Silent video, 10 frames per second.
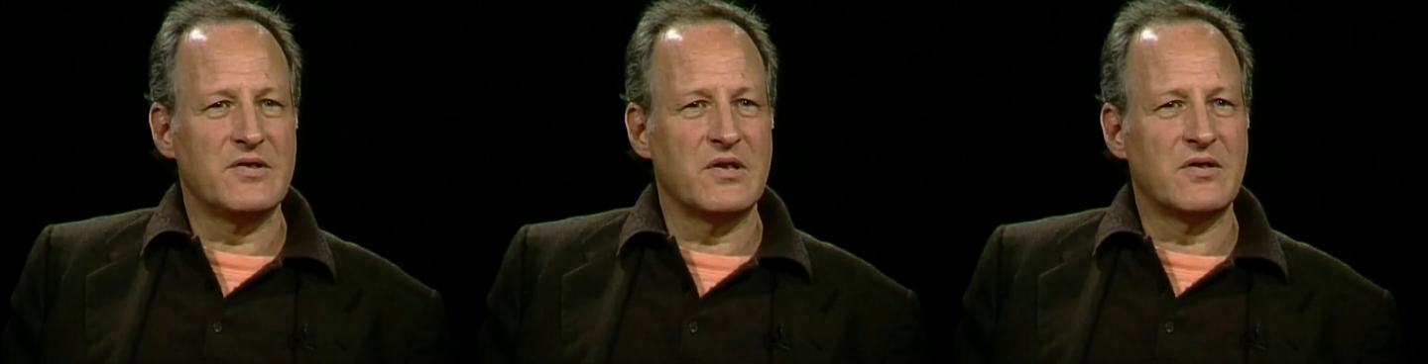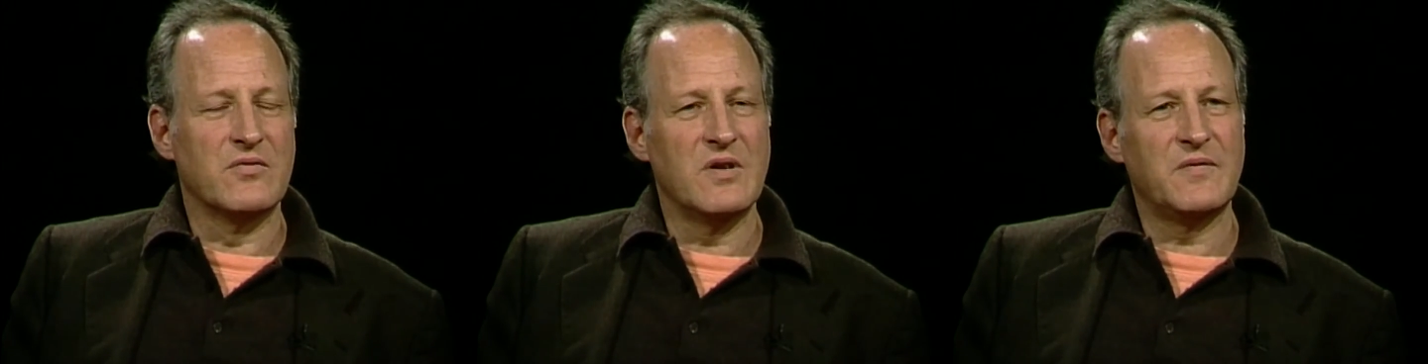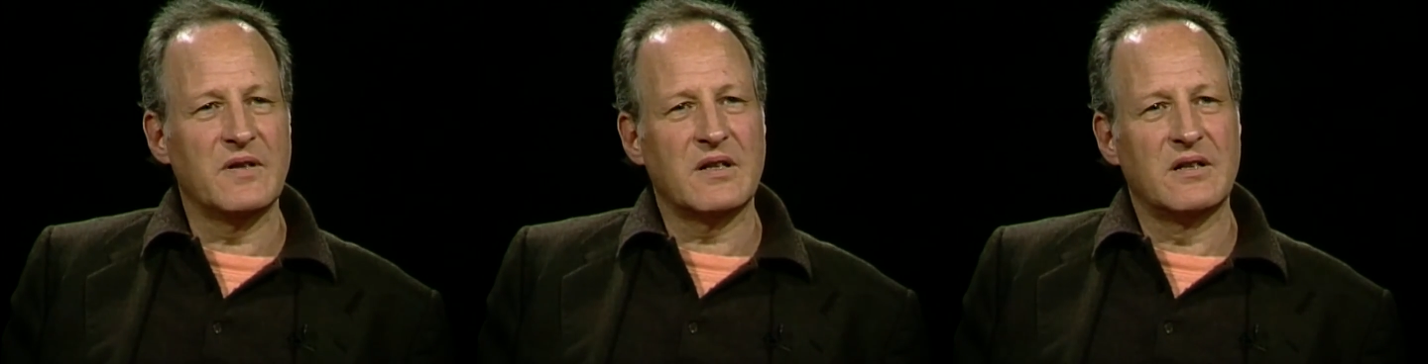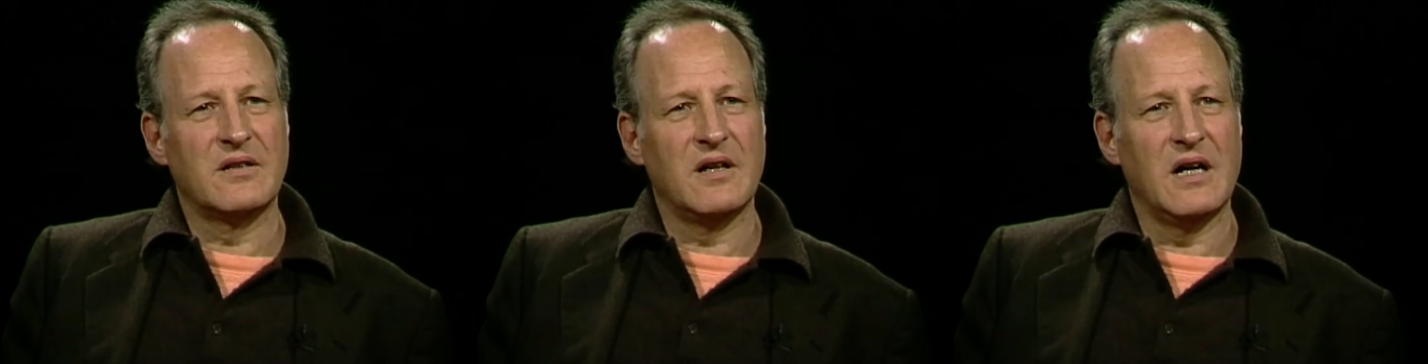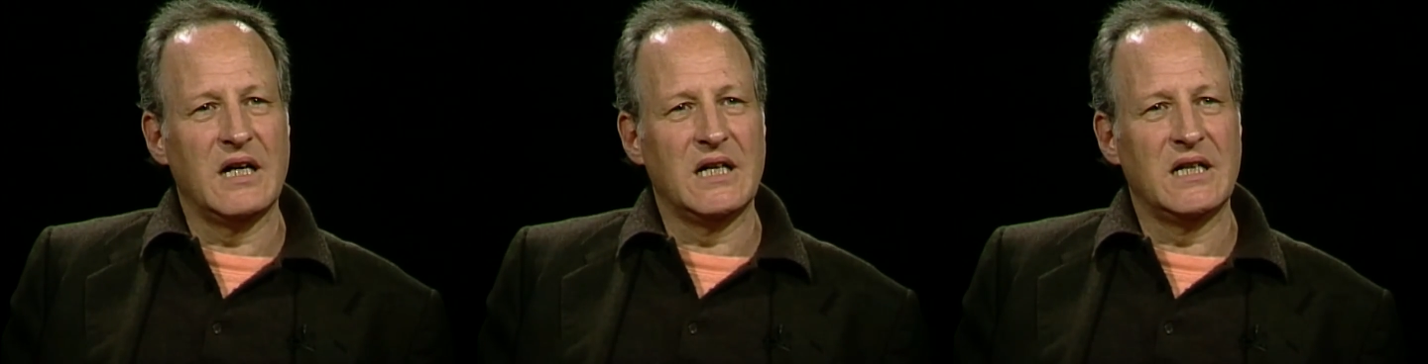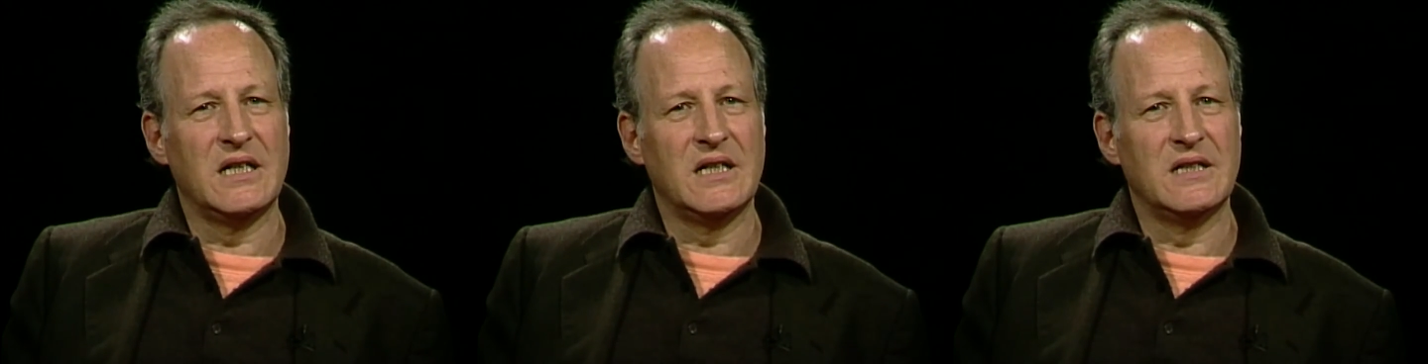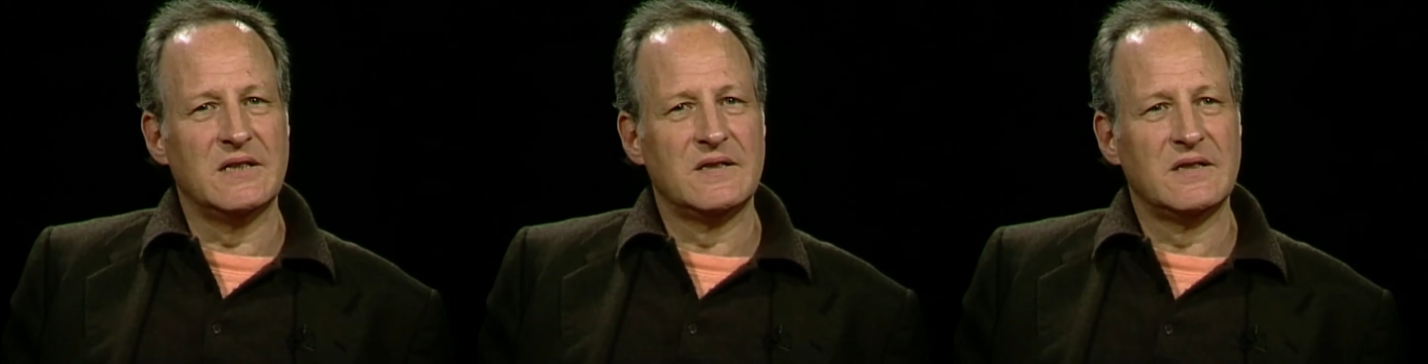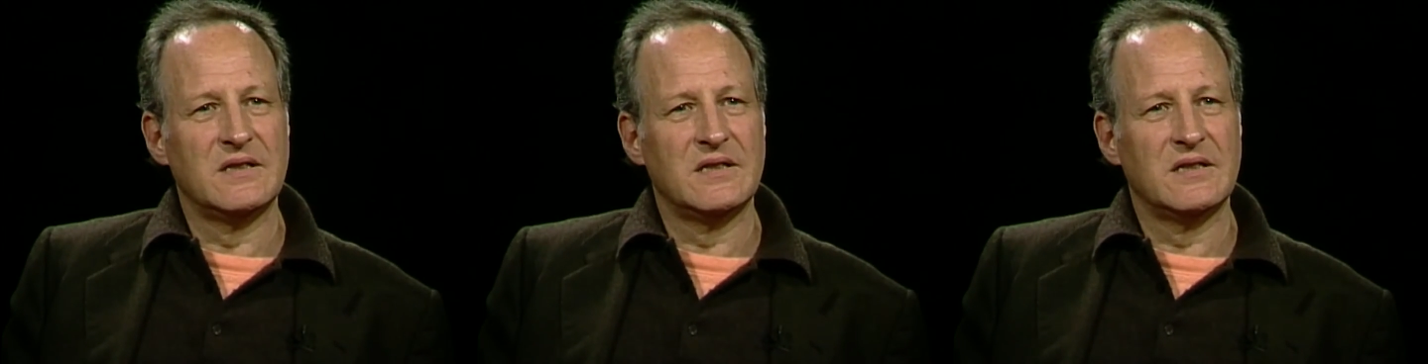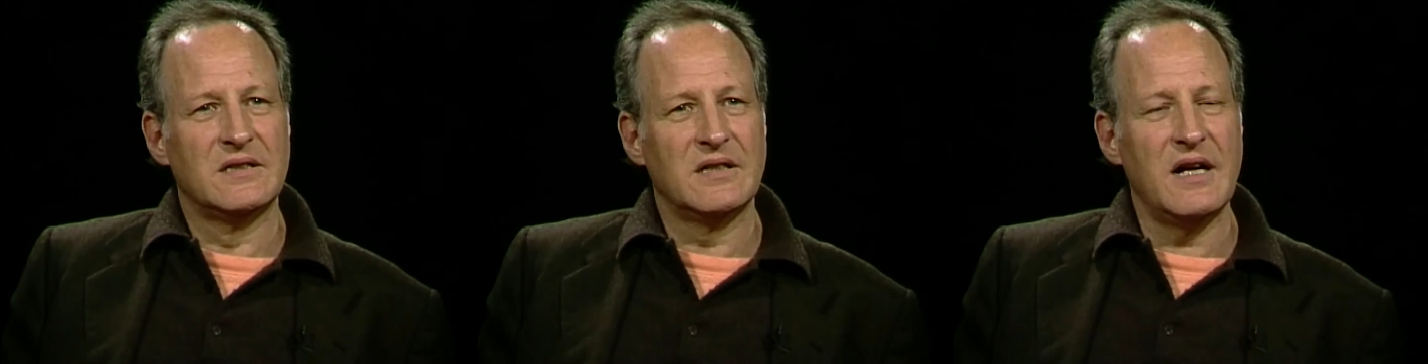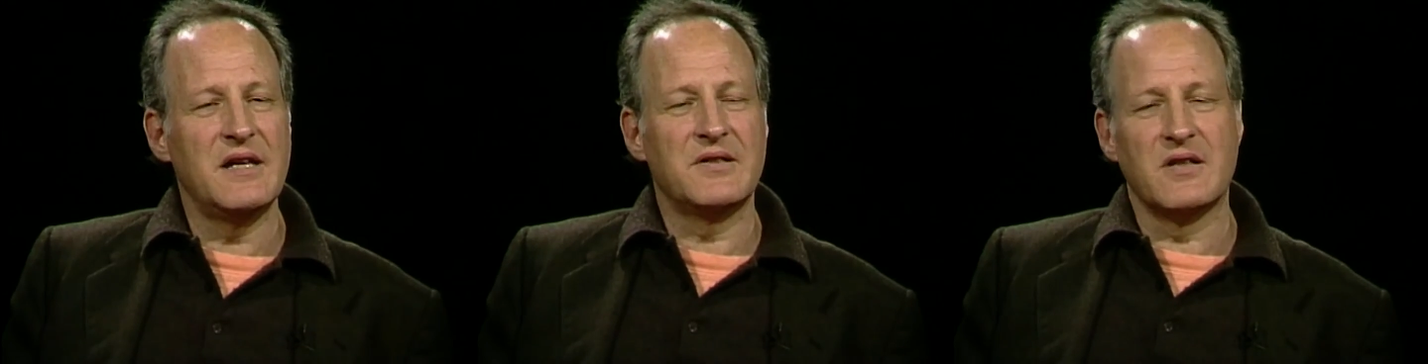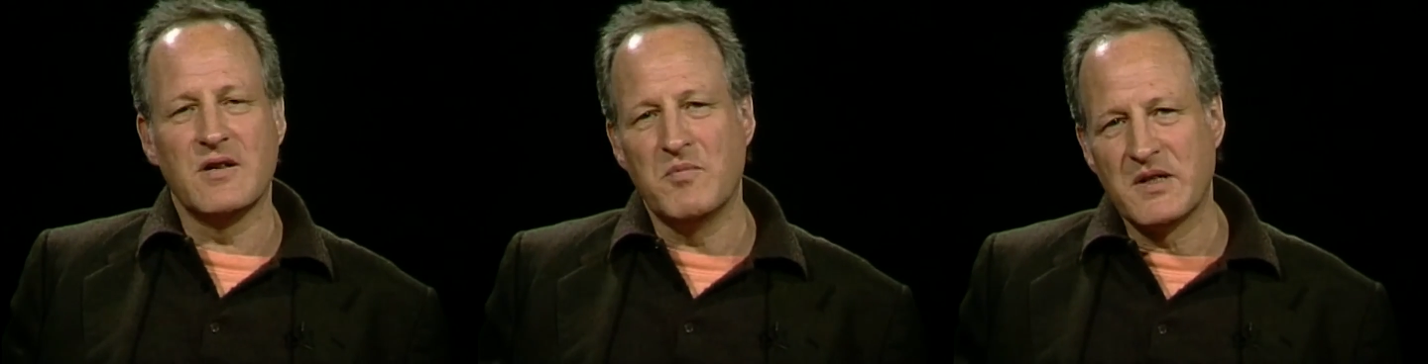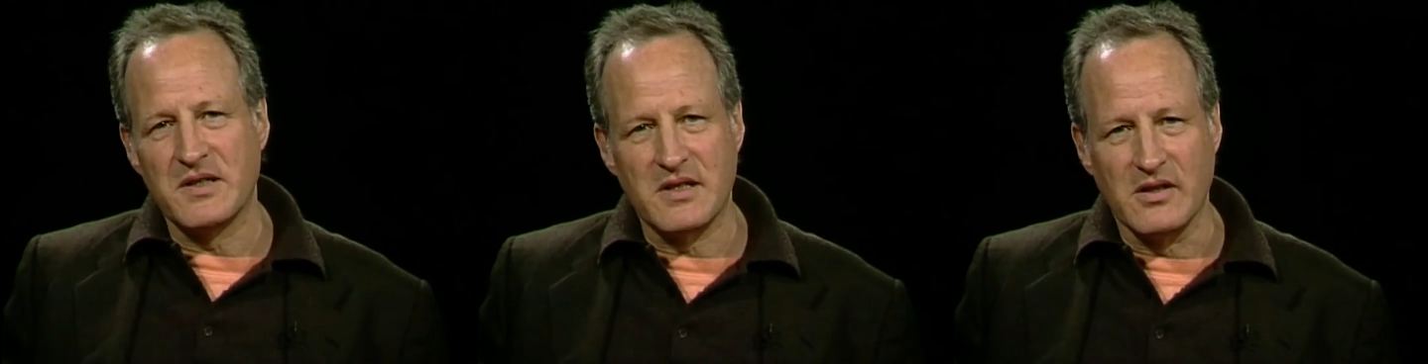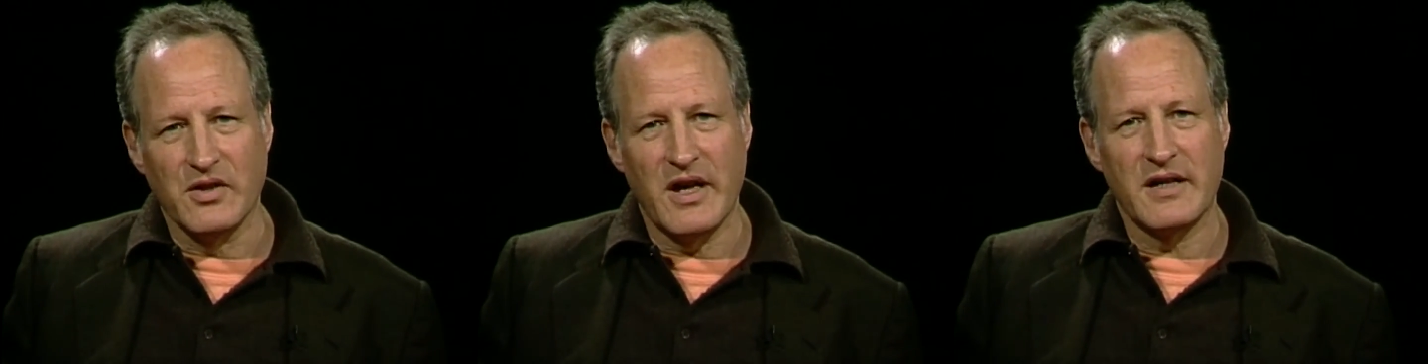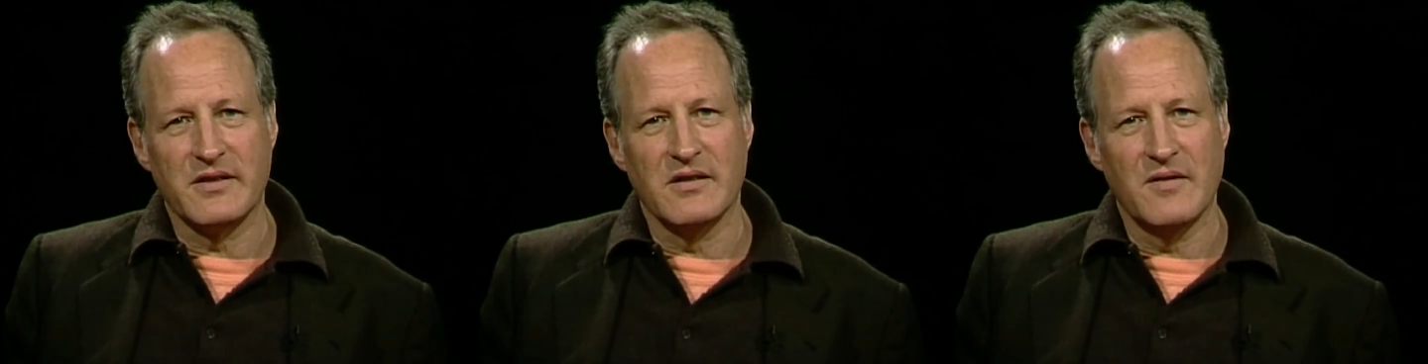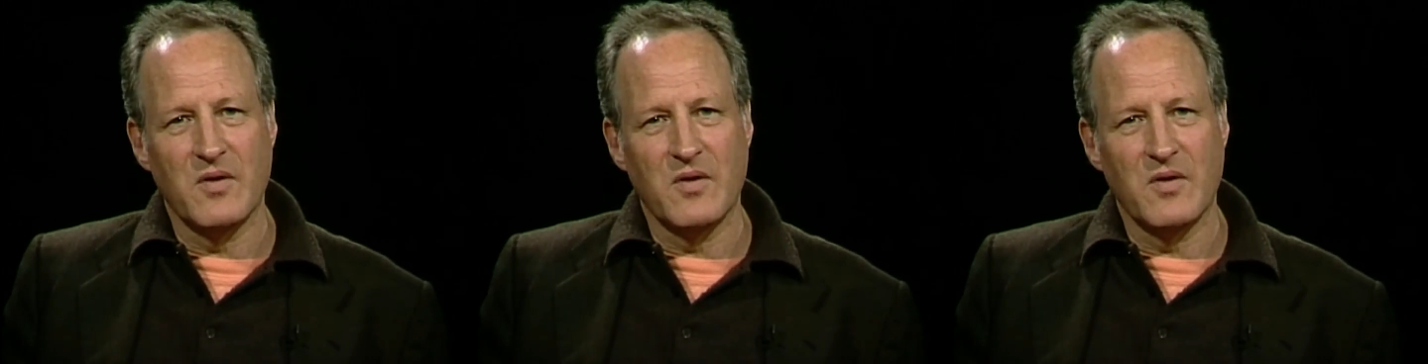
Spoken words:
There's a terrific. He's an immensely skilled actor.